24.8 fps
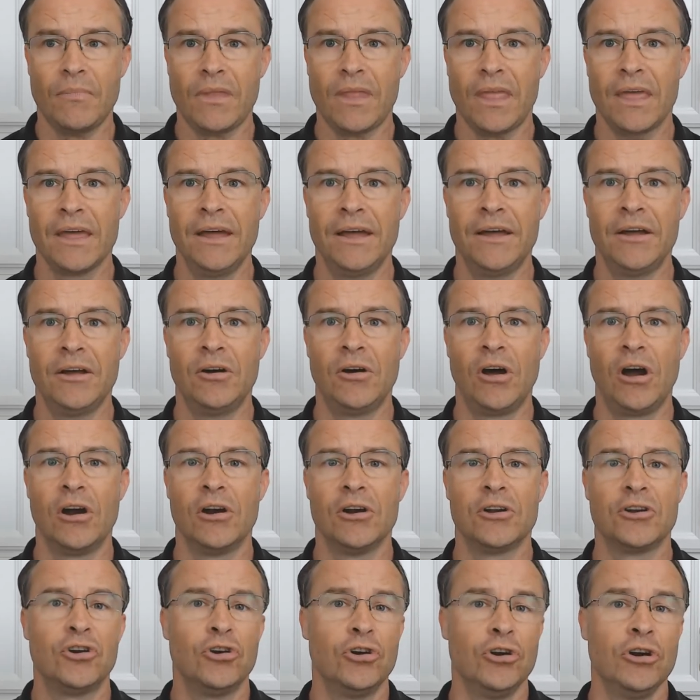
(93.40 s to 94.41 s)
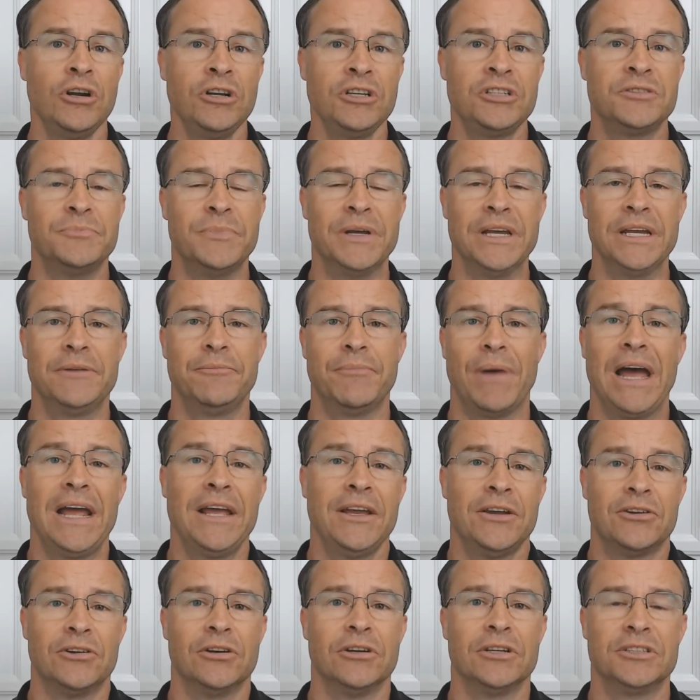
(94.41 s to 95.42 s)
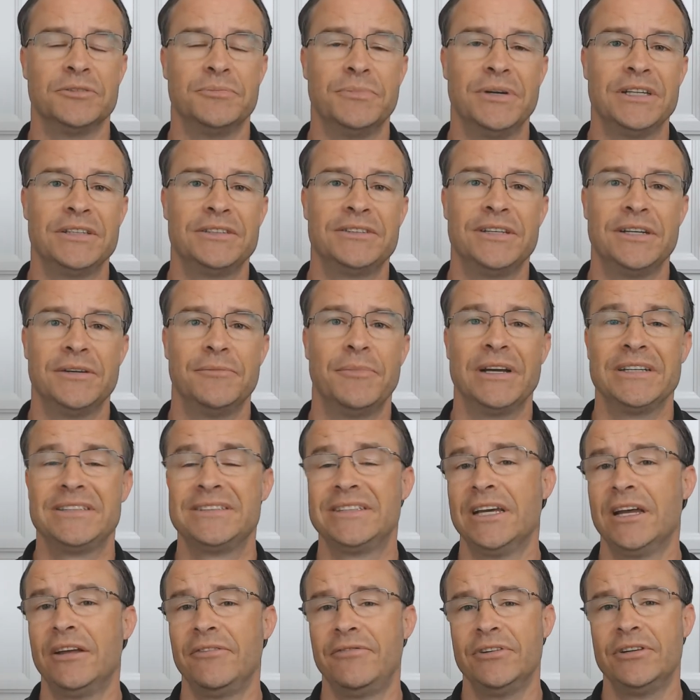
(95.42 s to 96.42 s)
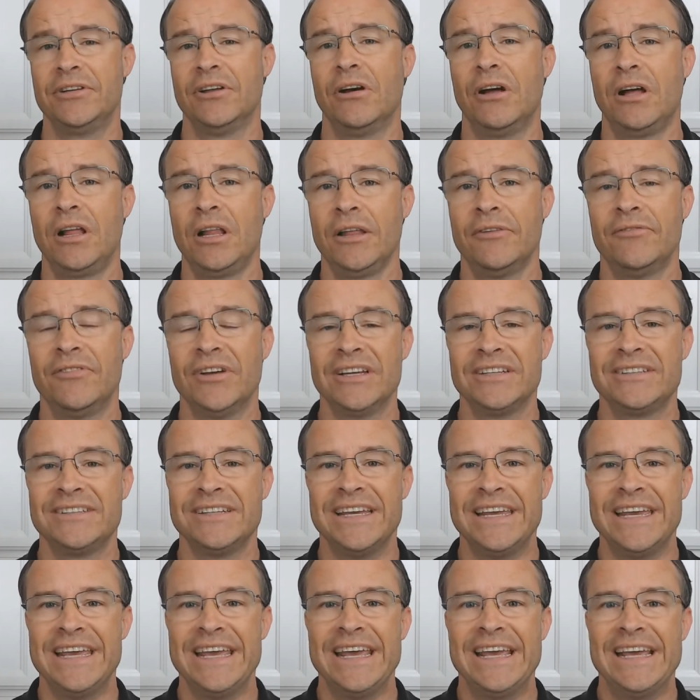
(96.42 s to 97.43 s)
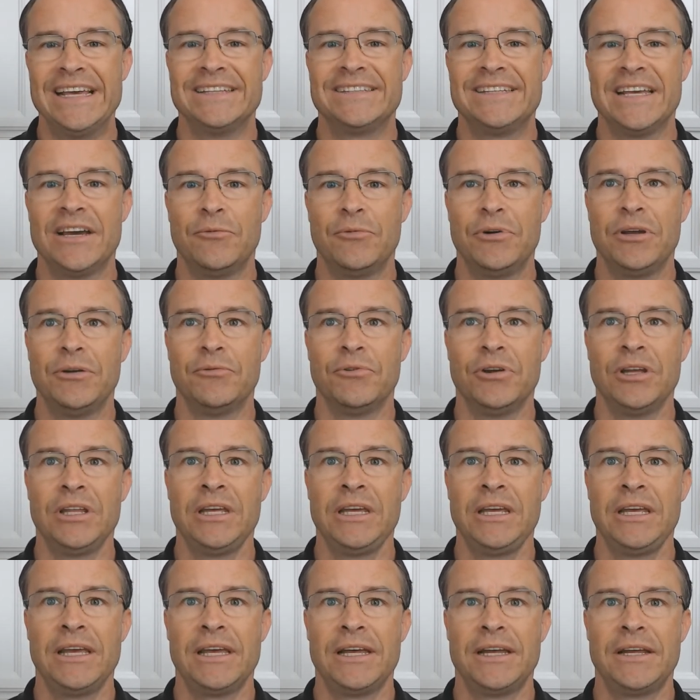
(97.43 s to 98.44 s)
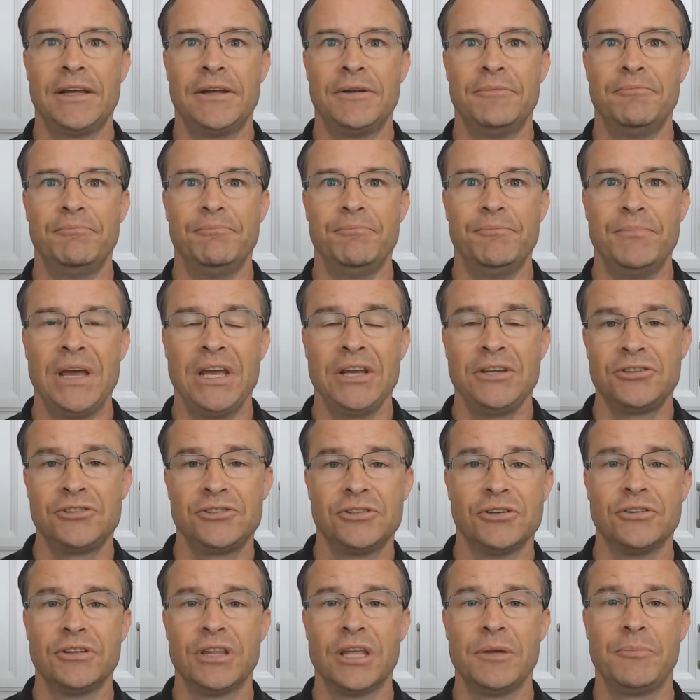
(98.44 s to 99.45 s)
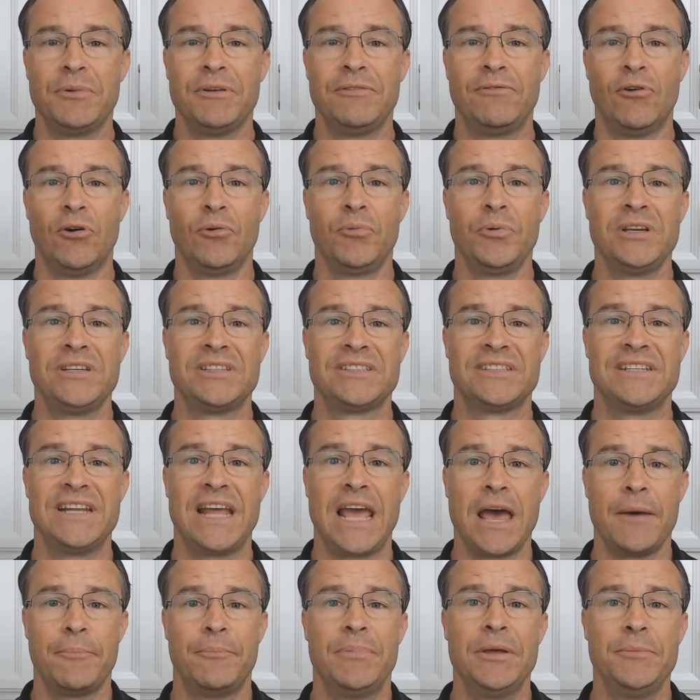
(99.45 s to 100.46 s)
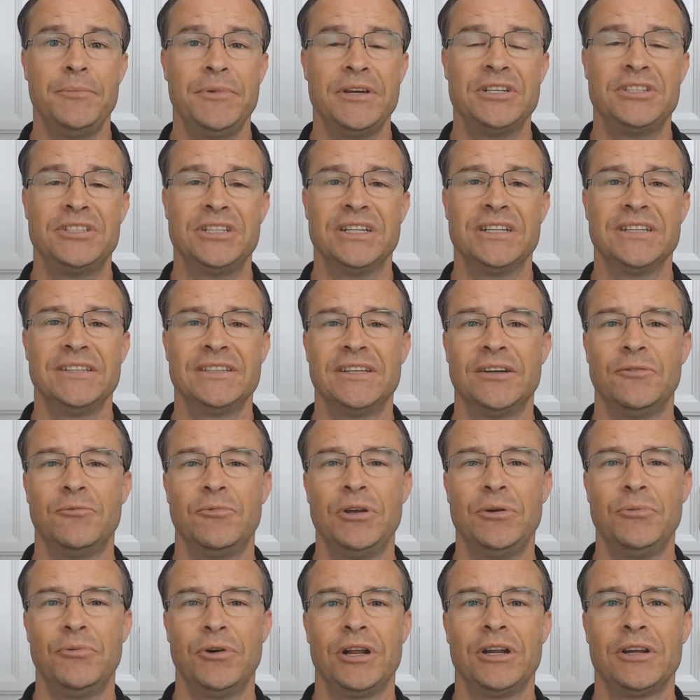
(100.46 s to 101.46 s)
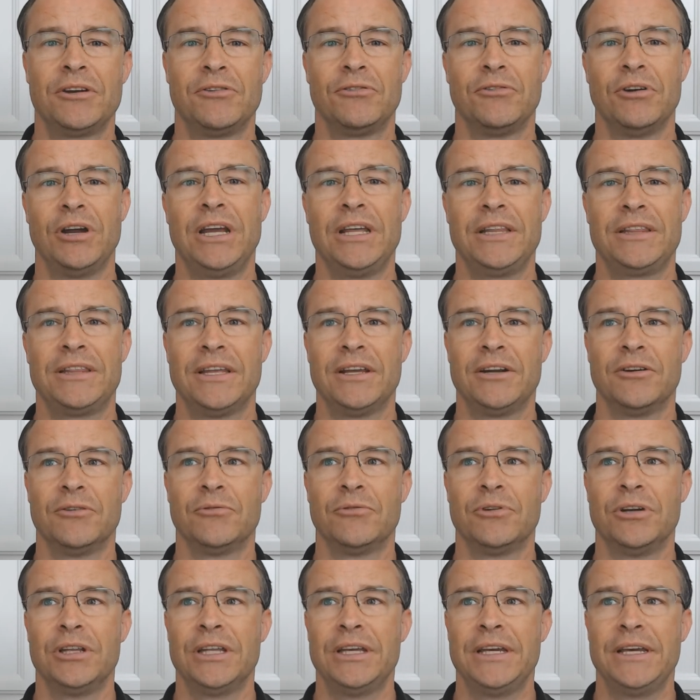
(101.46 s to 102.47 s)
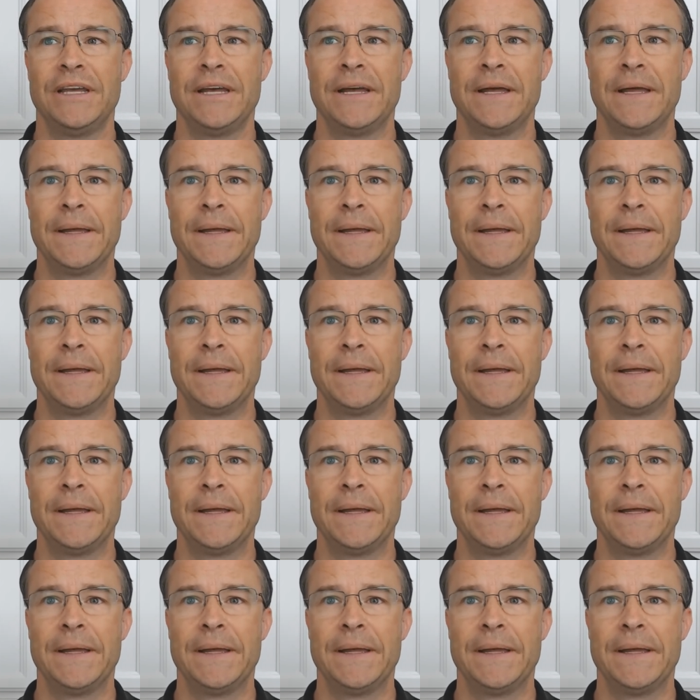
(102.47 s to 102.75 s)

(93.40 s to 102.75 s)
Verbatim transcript: my encouragement to myself and to all of us is that we really make sure that before we snap images that we want to create that are really